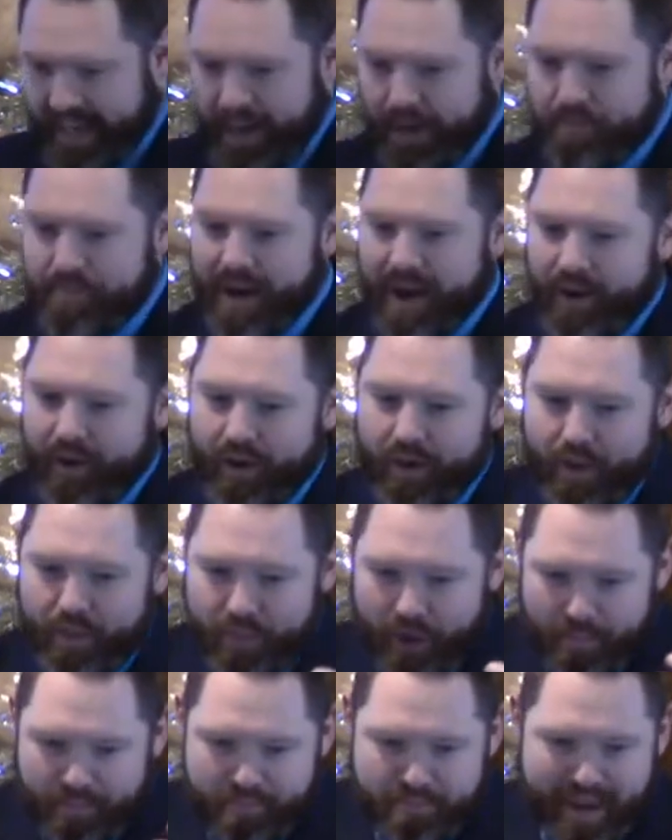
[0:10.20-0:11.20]
about
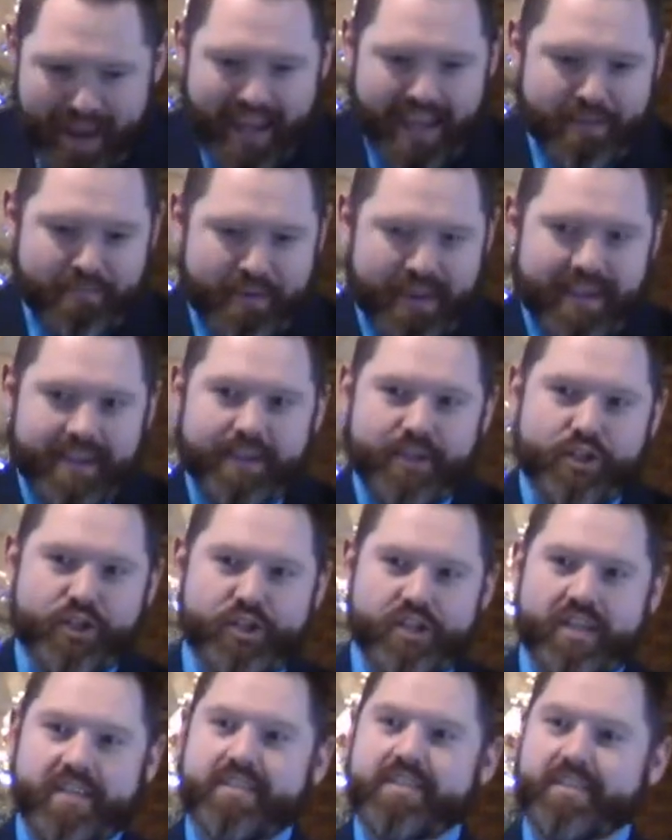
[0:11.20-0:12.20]
the baby
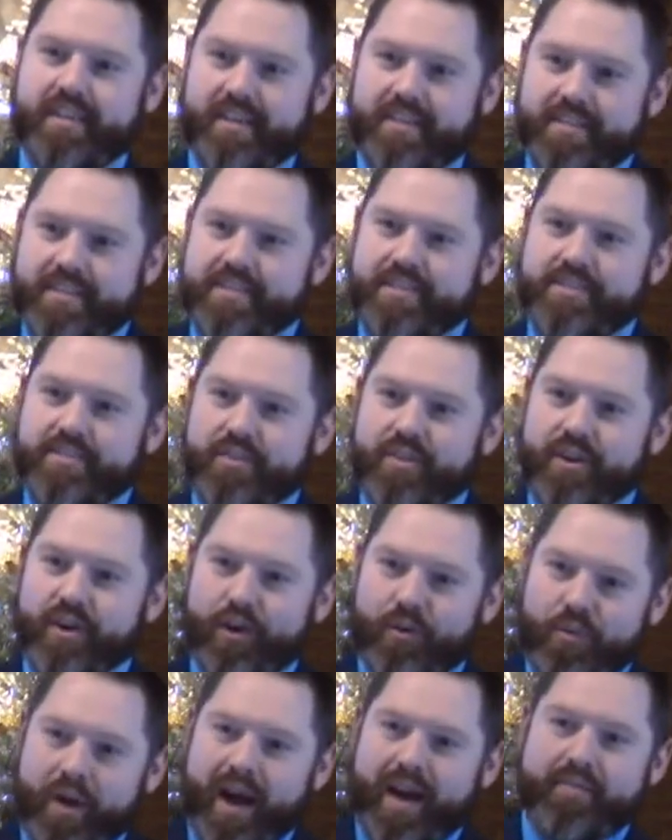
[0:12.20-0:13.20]
Jesus
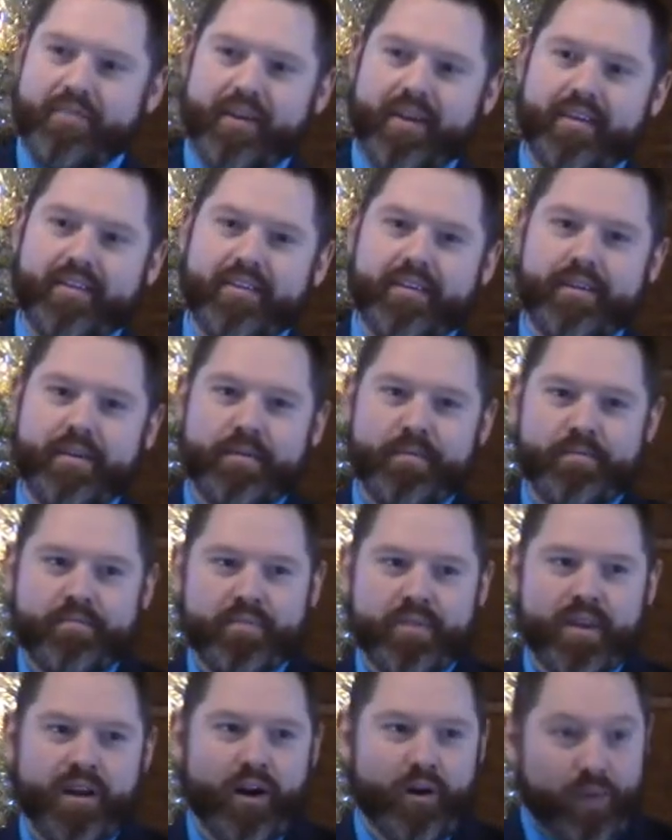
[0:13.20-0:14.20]
arriving.
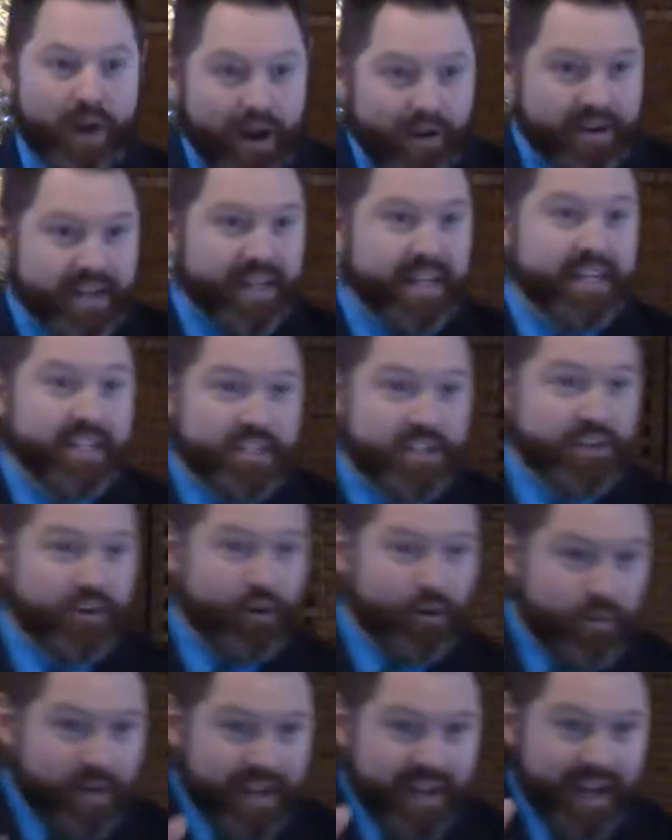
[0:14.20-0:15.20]
Around
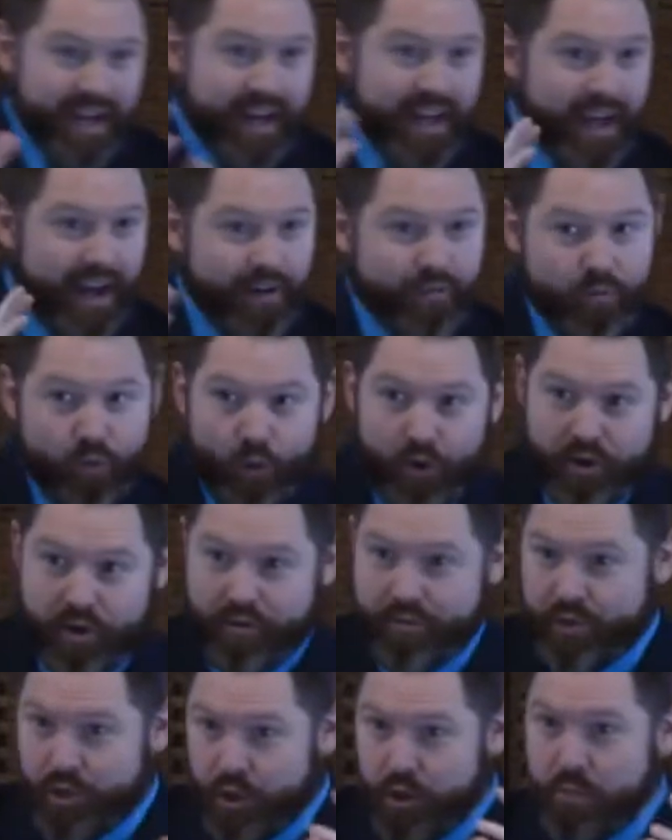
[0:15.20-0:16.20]
Easter, we kind of have one
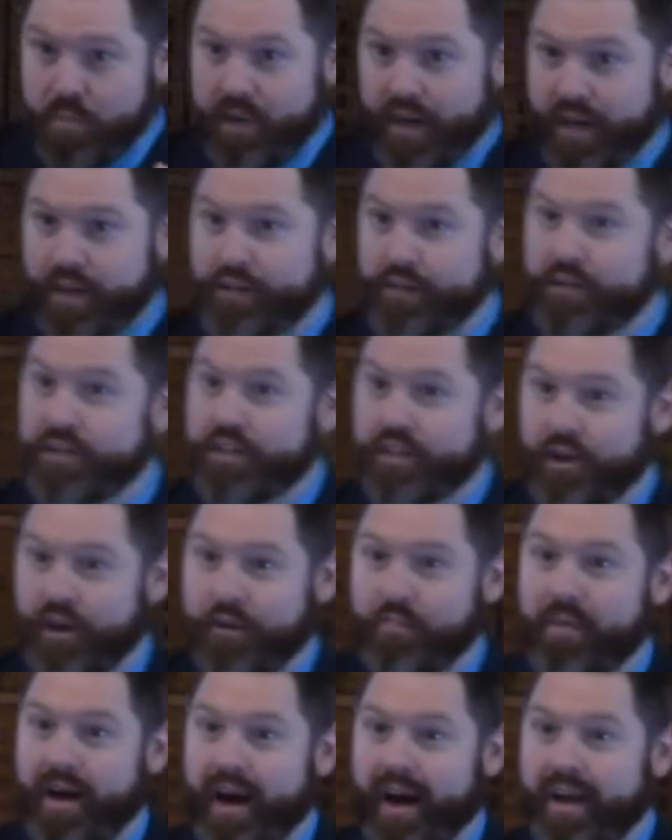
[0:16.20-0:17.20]
of two pictures in
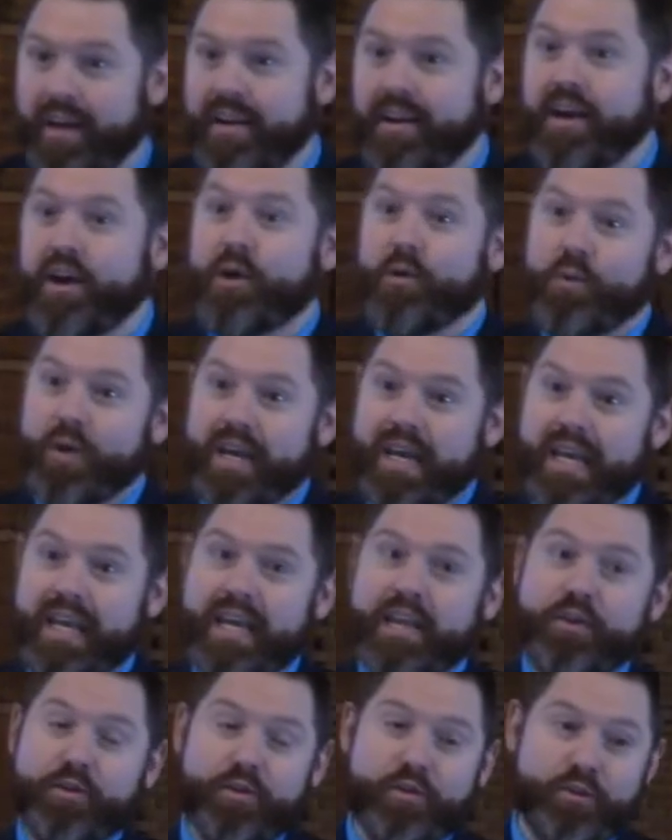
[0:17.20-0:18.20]
our mind. We
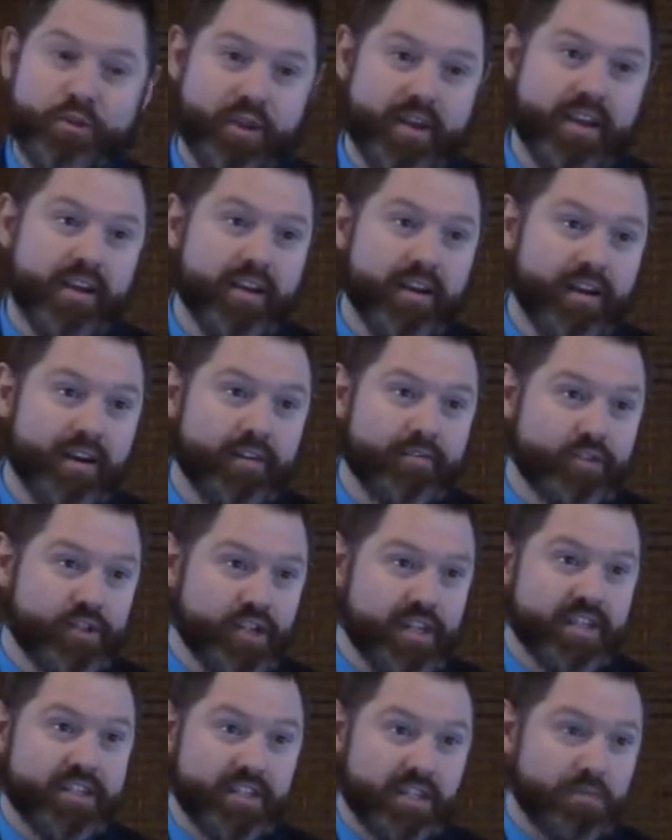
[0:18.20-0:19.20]
either think of
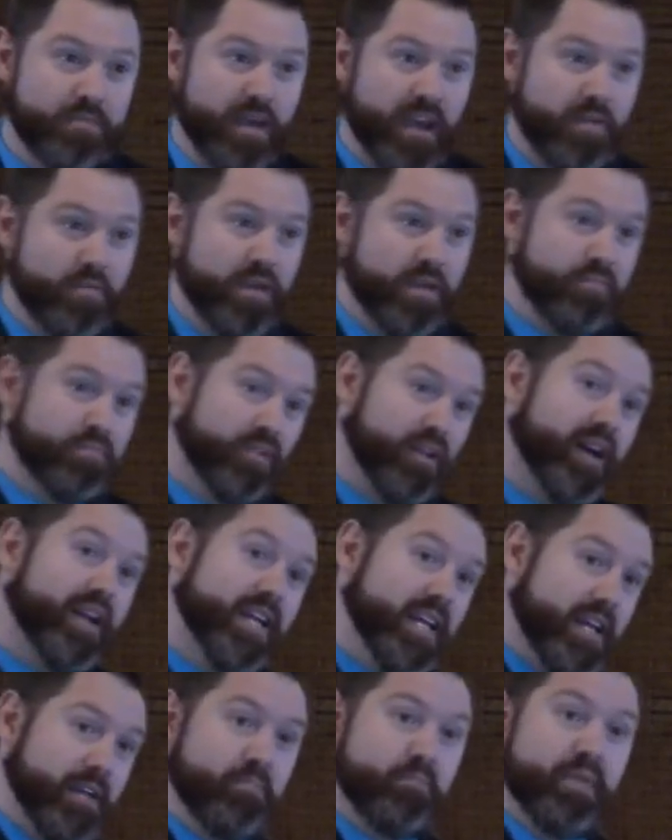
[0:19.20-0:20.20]
Jesus maybe
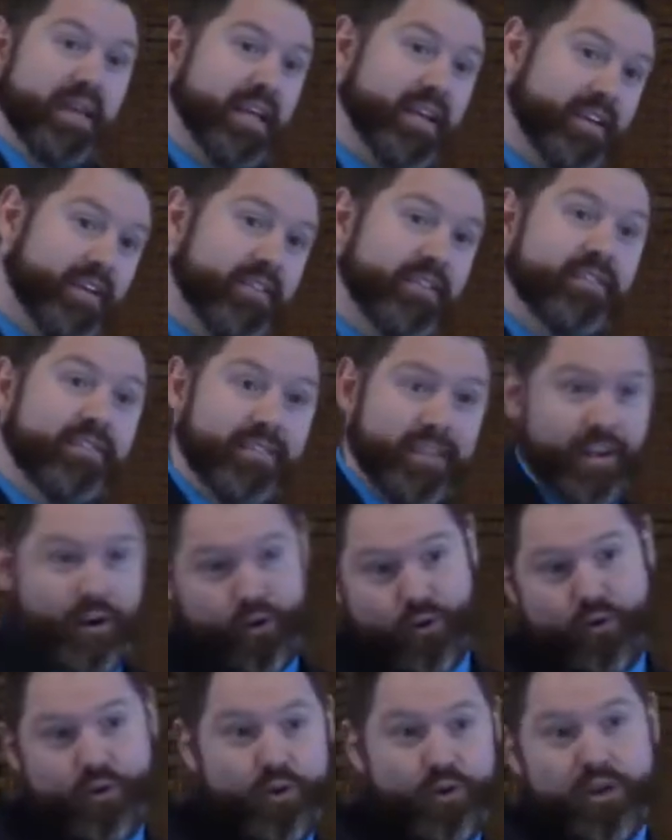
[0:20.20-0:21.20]
bloody and beaten,
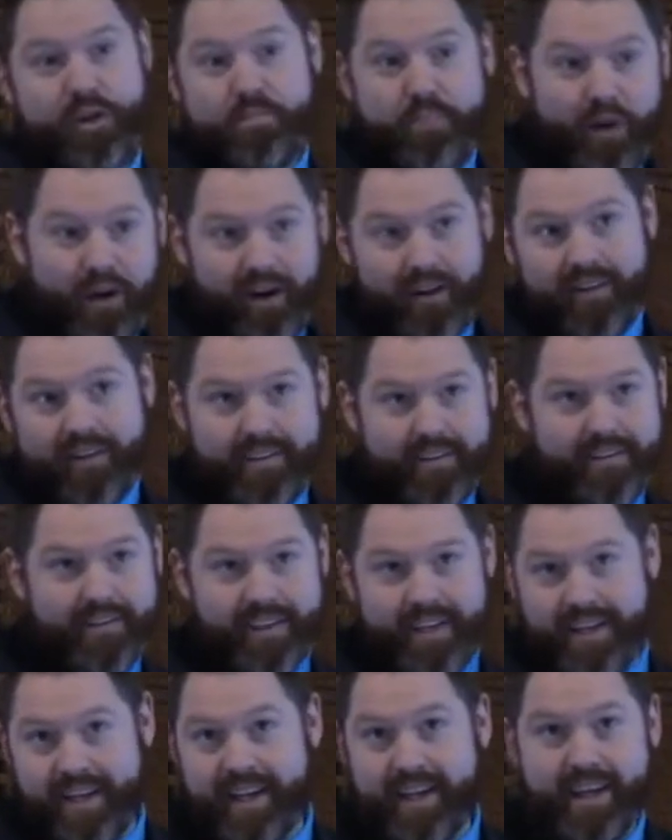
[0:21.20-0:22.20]
the early part
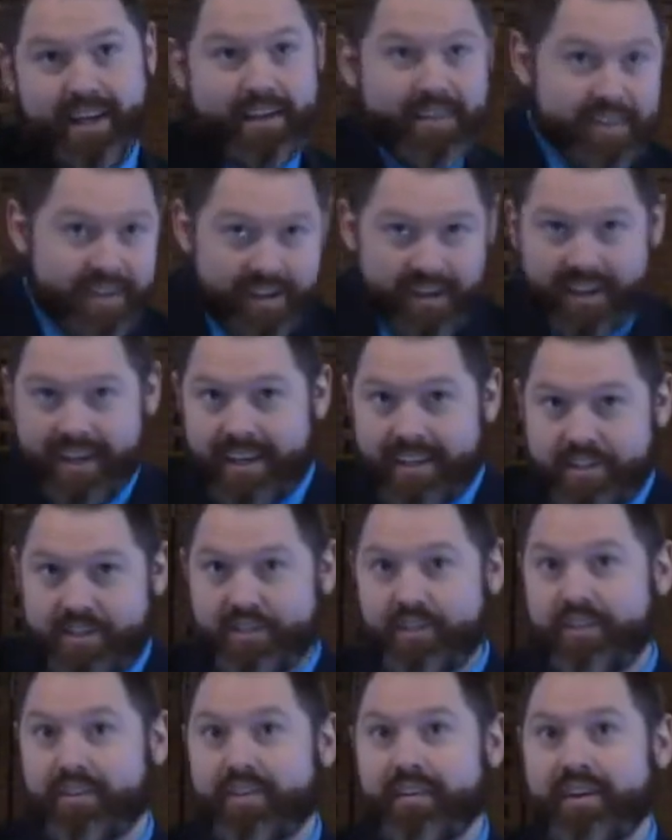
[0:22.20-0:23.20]
leading into
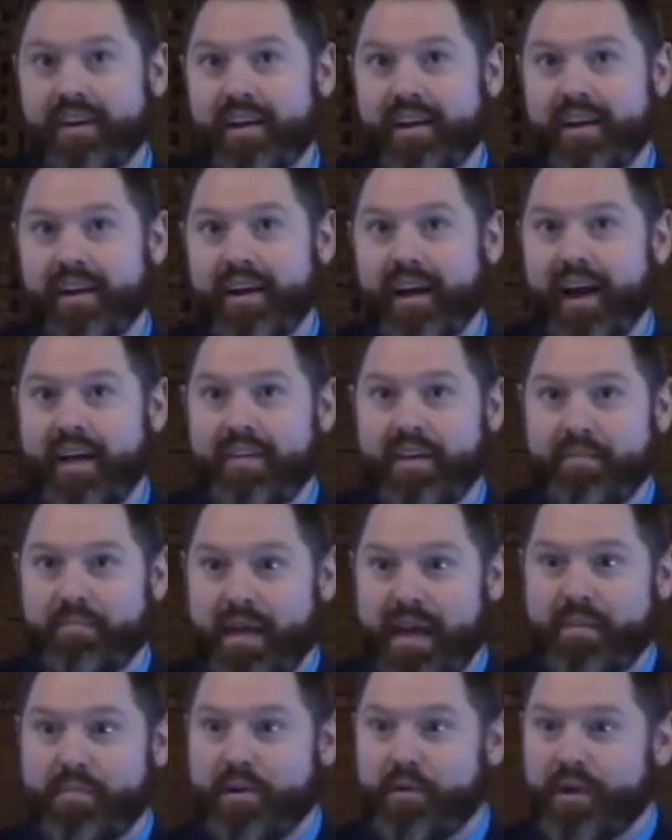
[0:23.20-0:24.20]
Easter, and then
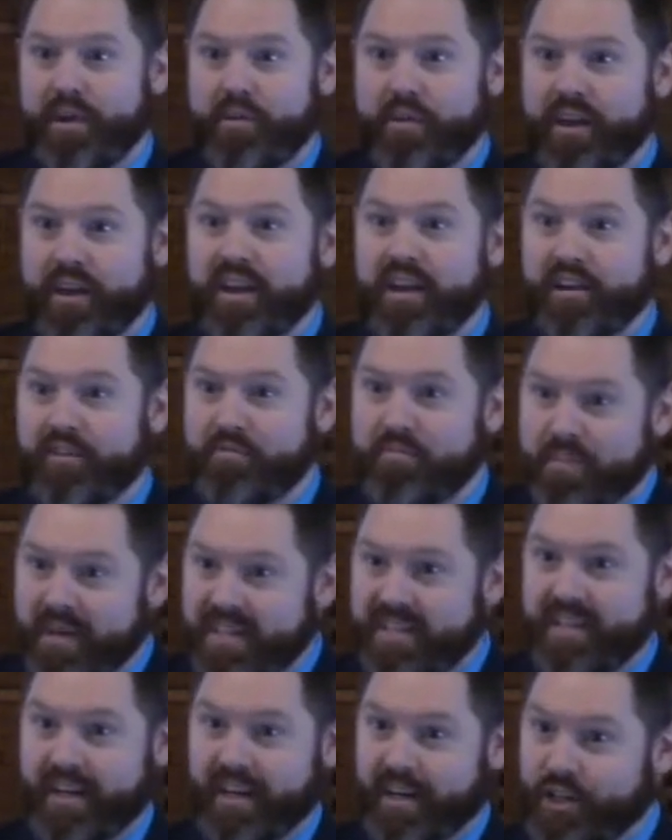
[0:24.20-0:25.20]
maybe we think of
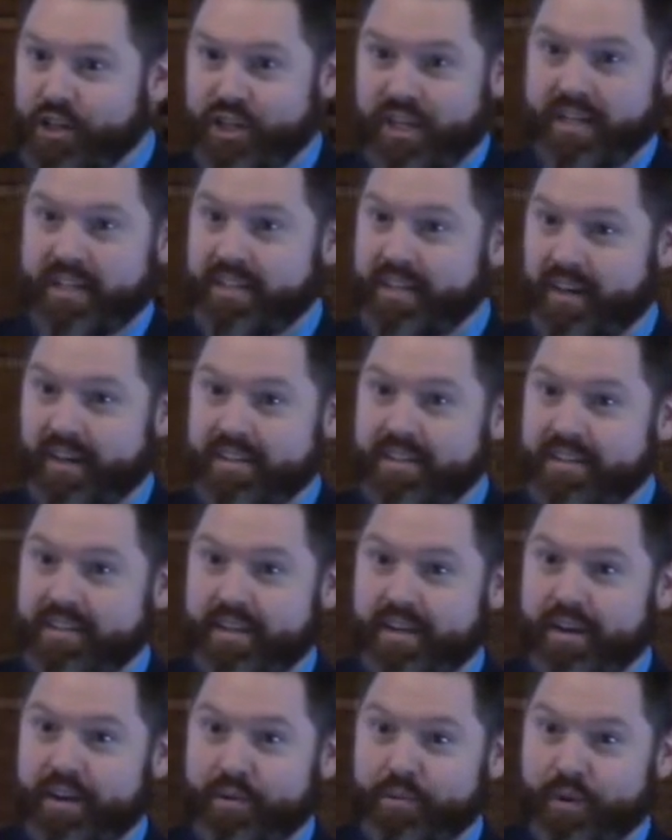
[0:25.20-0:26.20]
missing Jesus
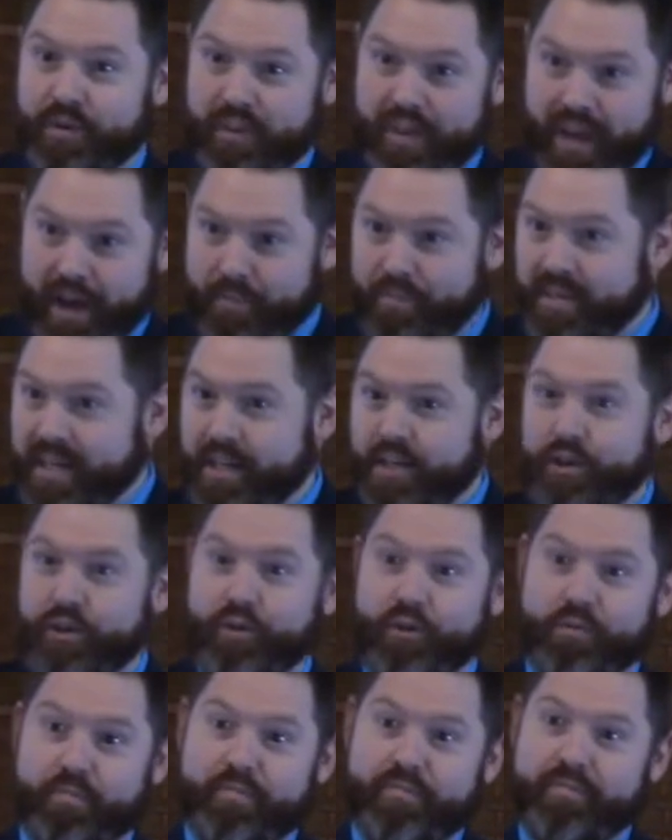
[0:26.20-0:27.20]
with the empty
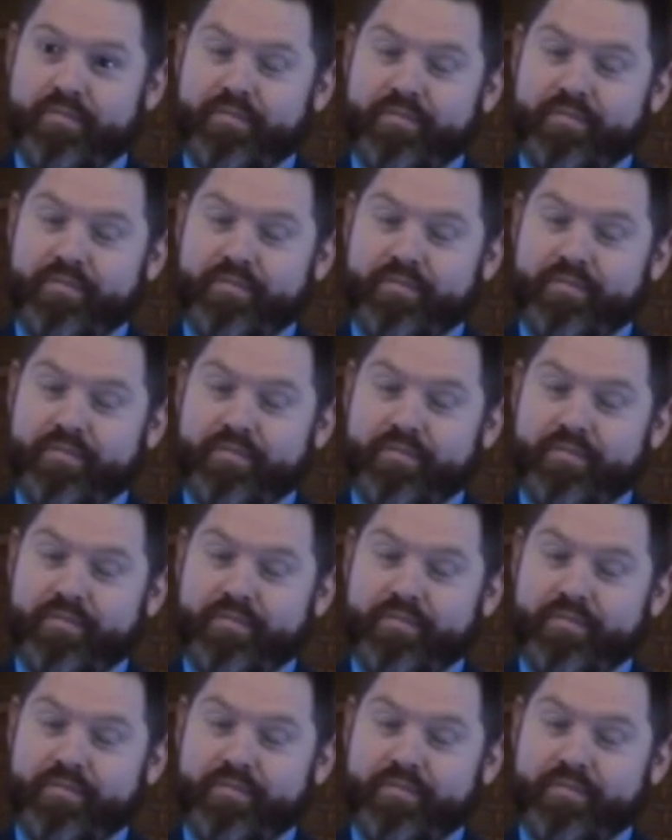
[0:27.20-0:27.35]
tomb.